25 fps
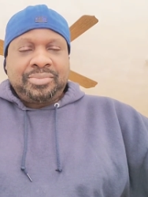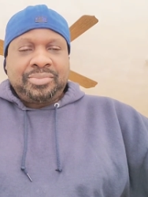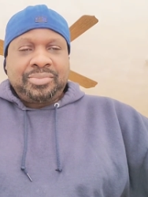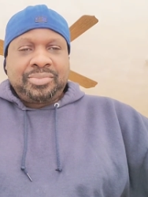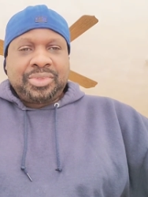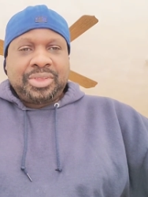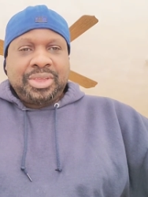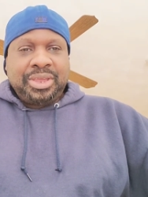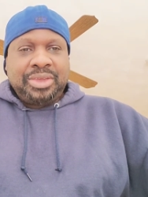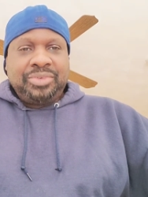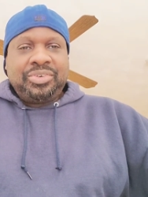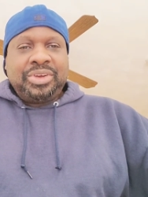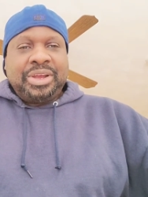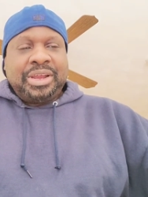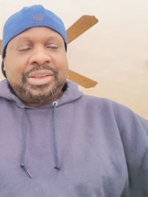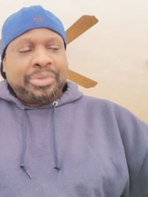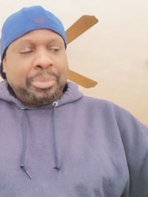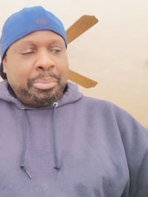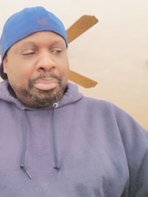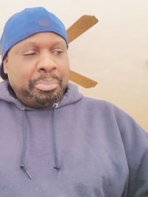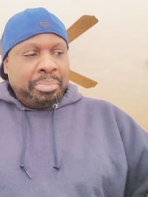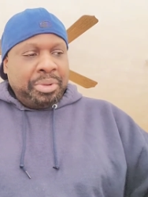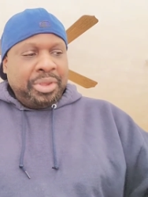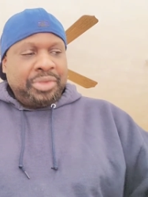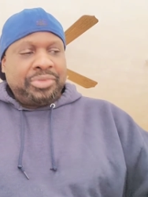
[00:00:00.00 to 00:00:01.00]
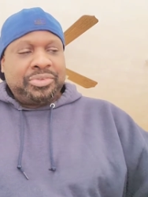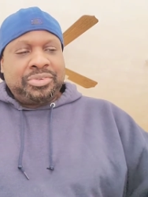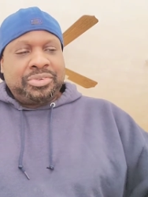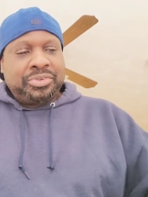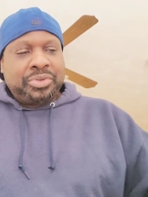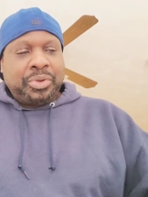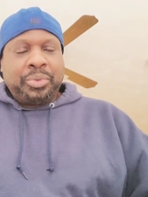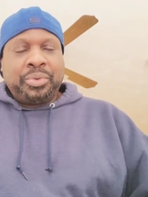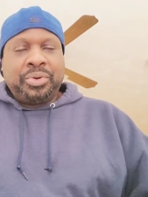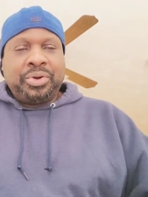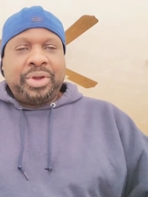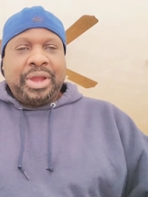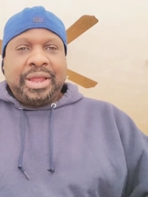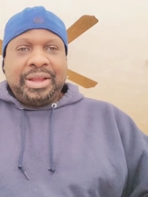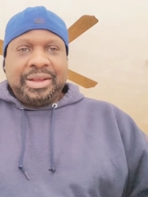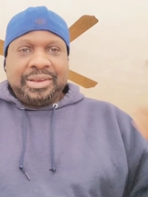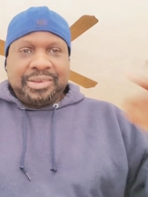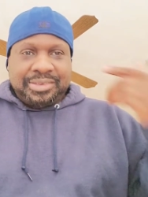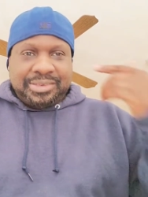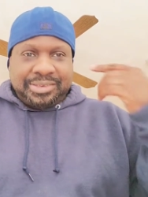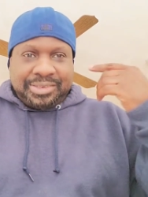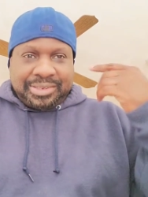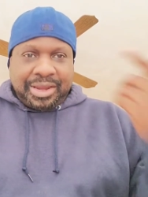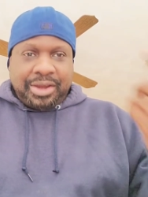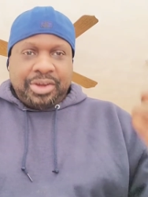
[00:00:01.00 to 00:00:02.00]
Even as a business owner, I had a
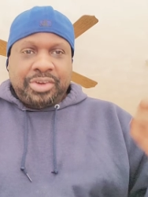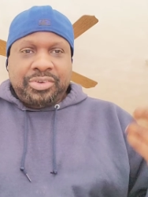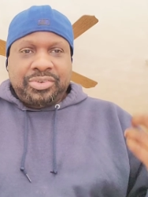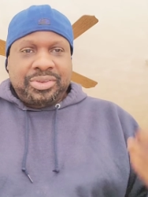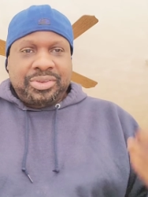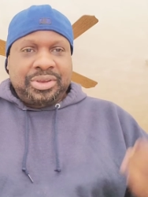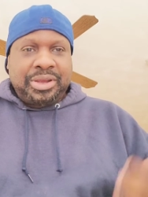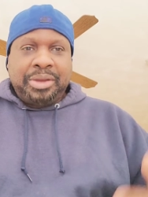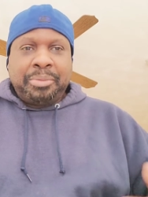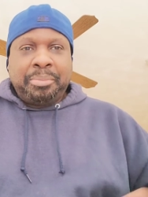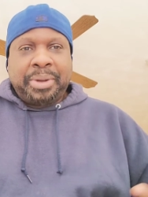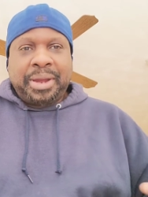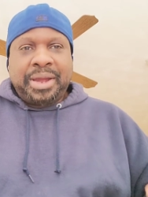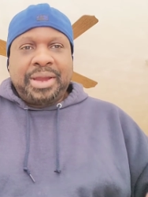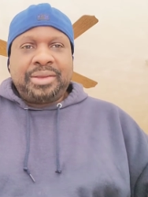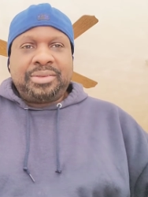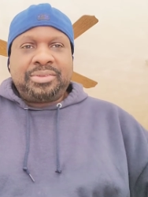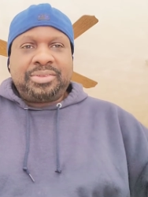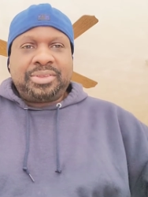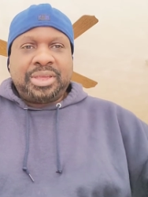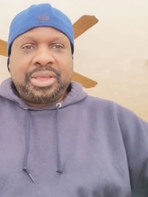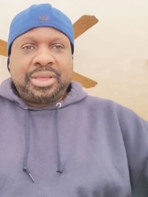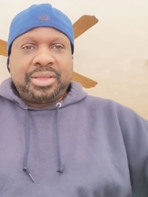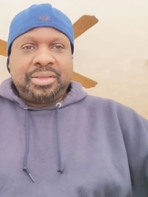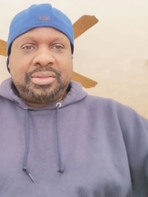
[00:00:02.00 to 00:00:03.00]
scarcity mindset.